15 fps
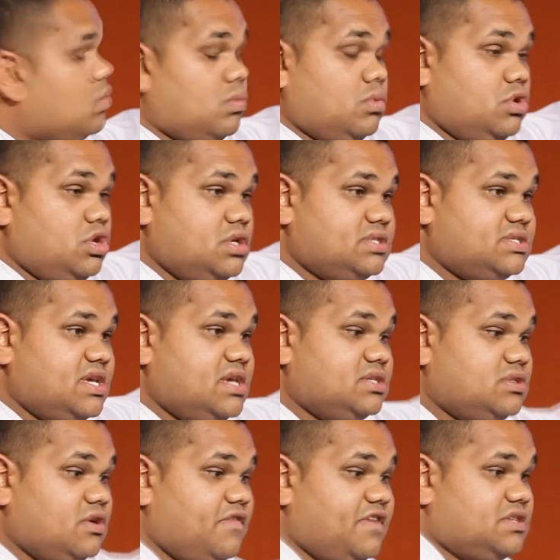do you see
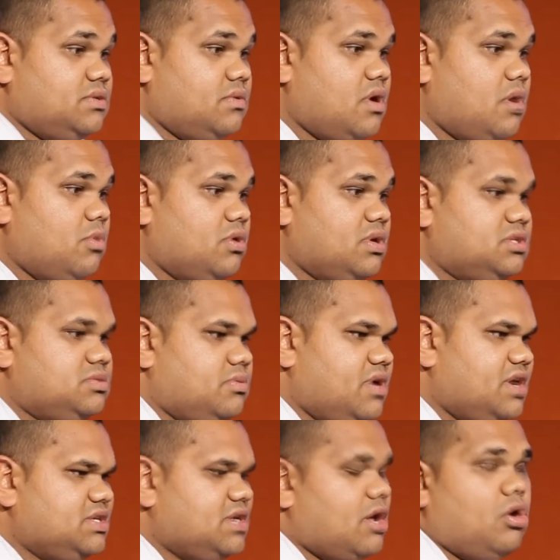yourself as a role model,
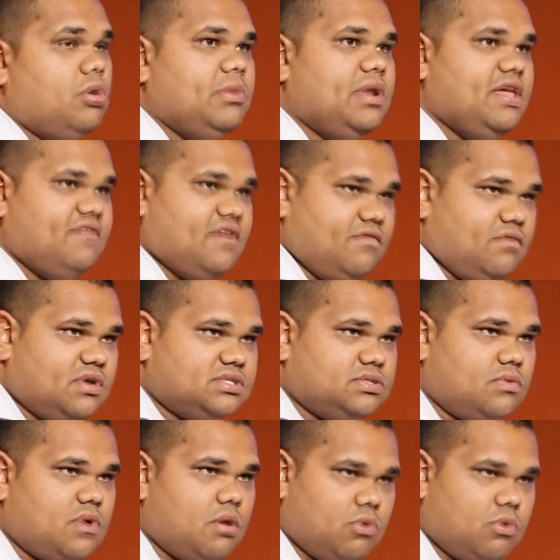inspiration? I believe everyone's a role